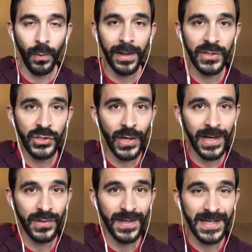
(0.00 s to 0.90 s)
want to
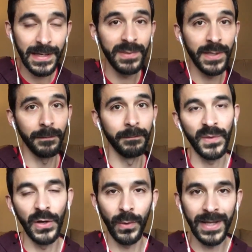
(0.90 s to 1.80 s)
change the symptom.
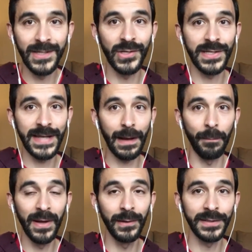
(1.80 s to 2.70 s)
You don't want to just take a
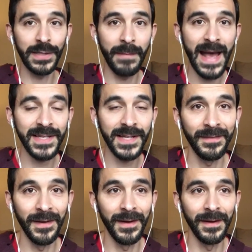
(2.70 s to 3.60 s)
pill to mask
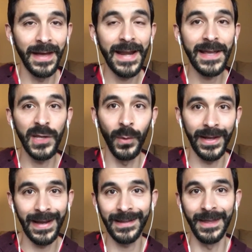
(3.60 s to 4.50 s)
the headache. You want
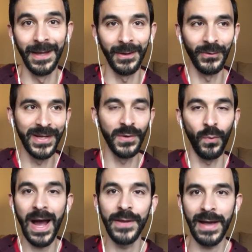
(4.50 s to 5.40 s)
to get at the reason
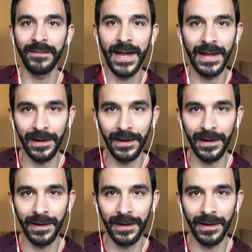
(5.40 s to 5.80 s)
why you have the headache,